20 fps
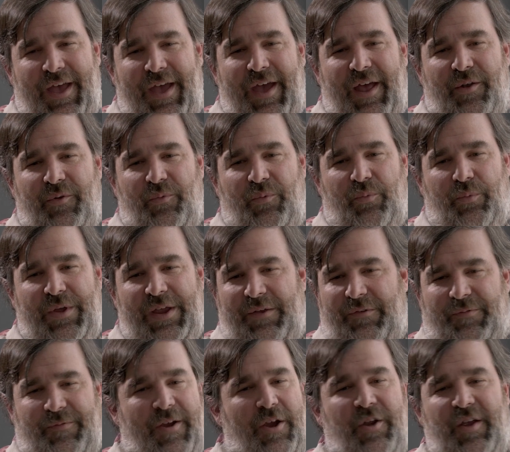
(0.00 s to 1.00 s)
And
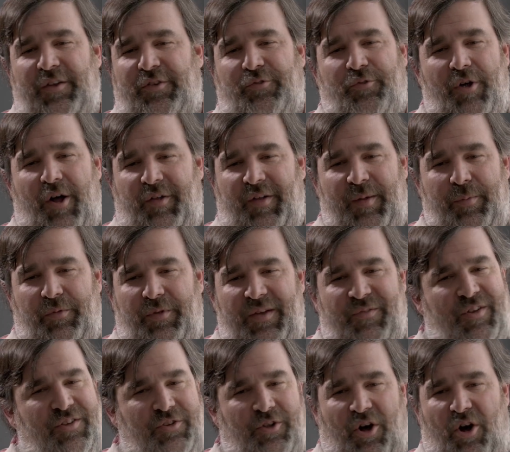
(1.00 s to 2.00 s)
we very strongly
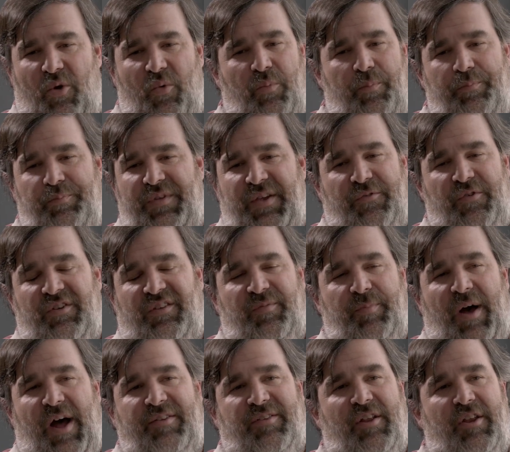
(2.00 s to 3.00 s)
believe it's all different
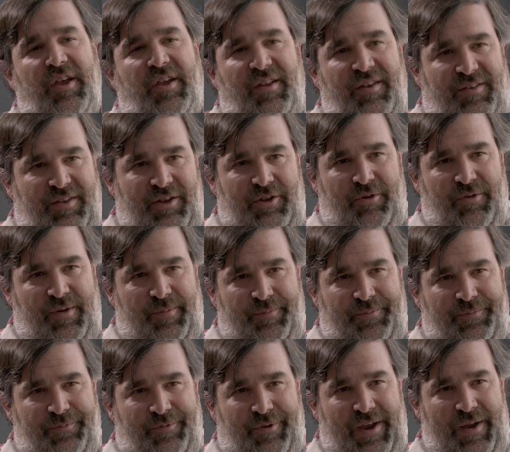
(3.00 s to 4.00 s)
spots on a
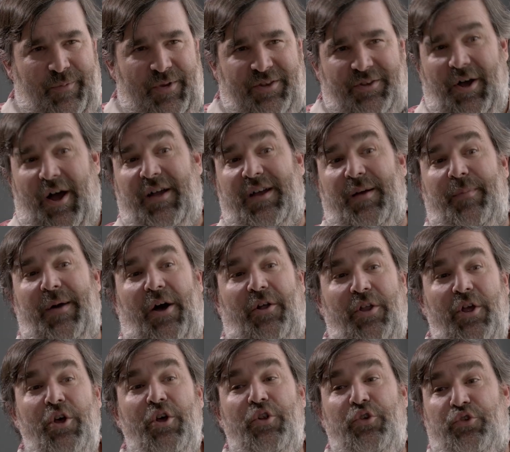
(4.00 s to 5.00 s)
continuum. Right? We talk
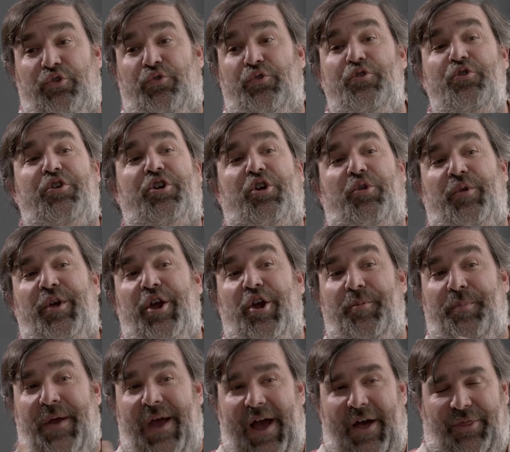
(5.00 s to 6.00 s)
about true
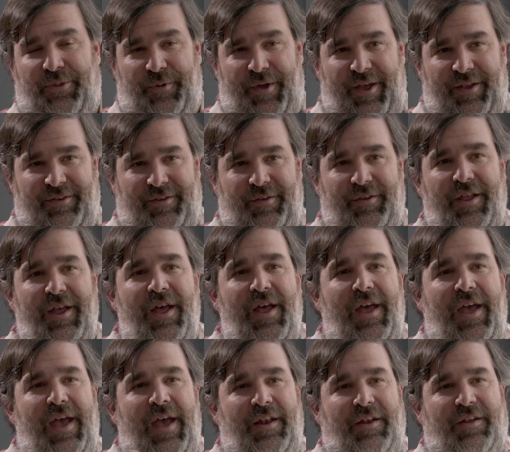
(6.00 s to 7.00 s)
career pathways and,
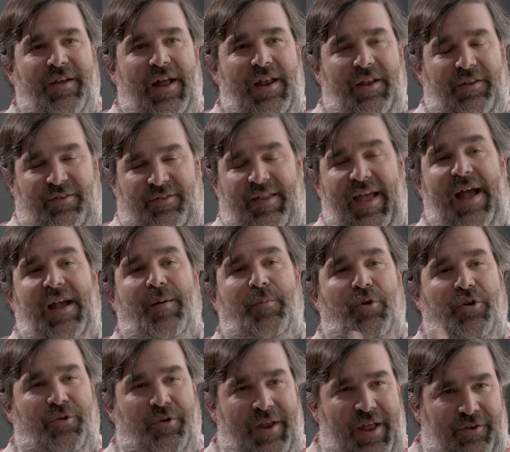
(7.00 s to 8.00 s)
and kind of
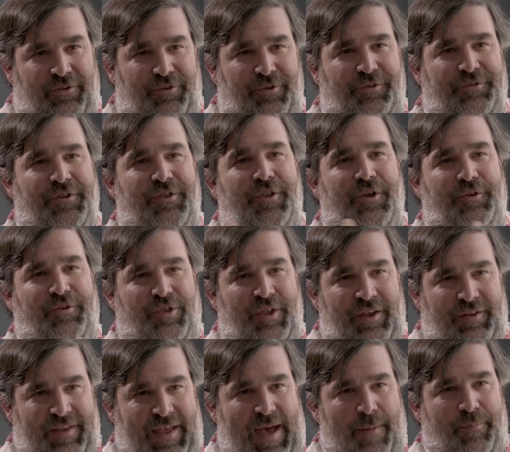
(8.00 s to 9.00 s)
stackable credentials and those
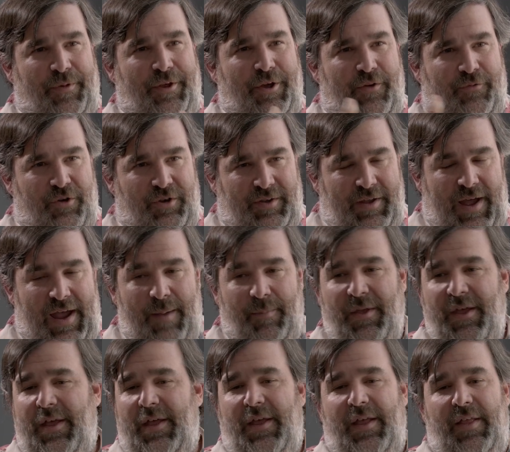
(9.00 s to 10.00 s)
things happening over
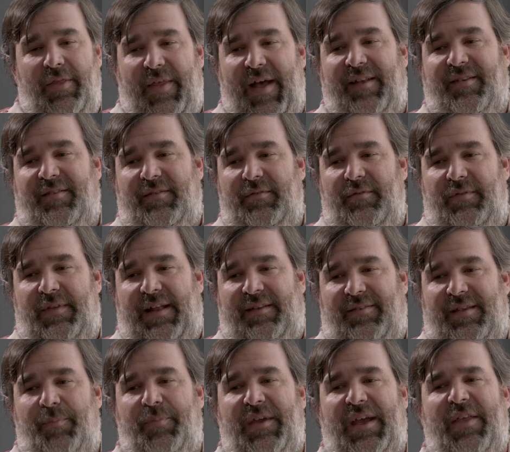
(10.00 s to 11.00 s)
time. That
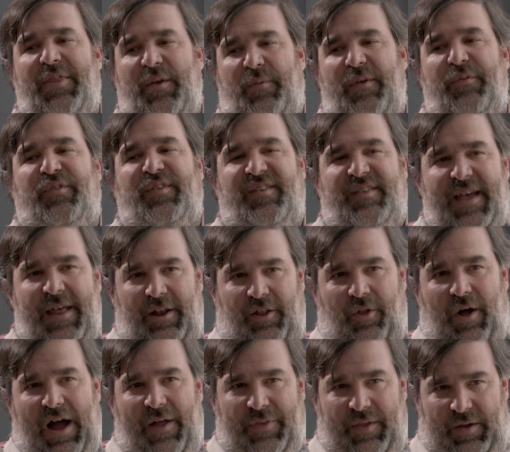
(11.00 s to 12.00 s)
that's something I think we've said a
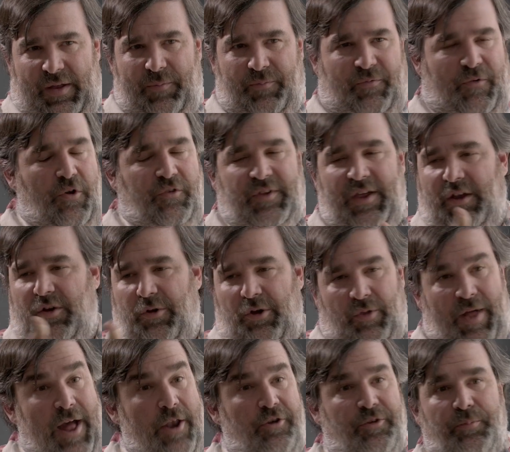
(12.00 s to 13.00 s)
lot that folks like
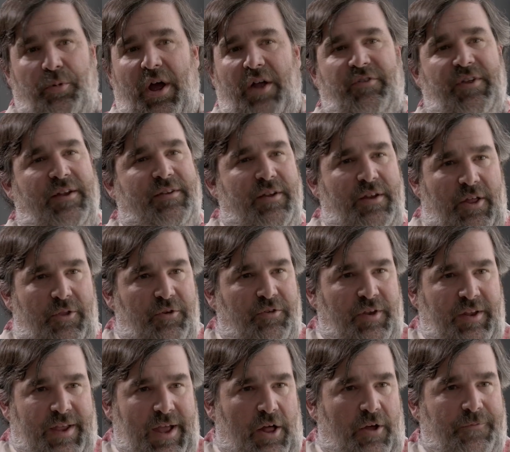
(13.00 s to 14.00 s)
Career Ladders Project and
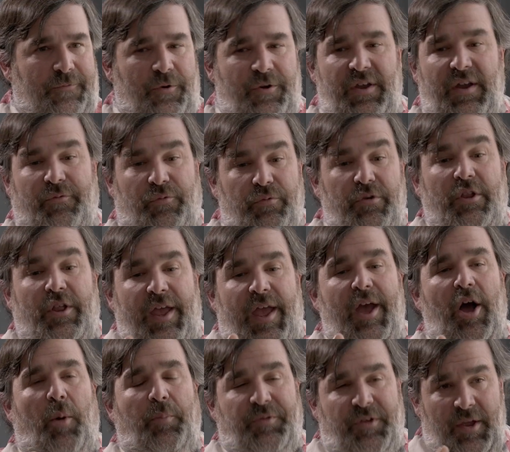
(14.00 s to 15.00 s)
others in California have really
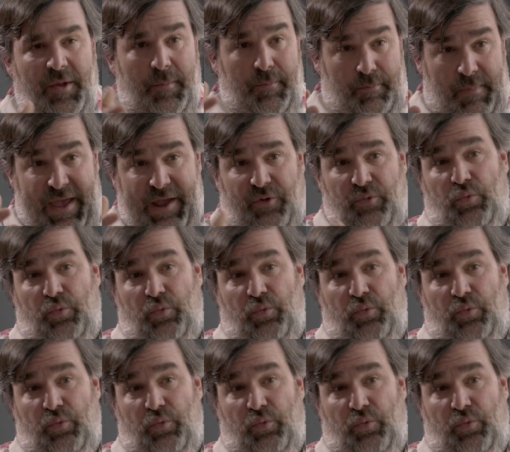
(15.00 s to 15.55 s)
helped make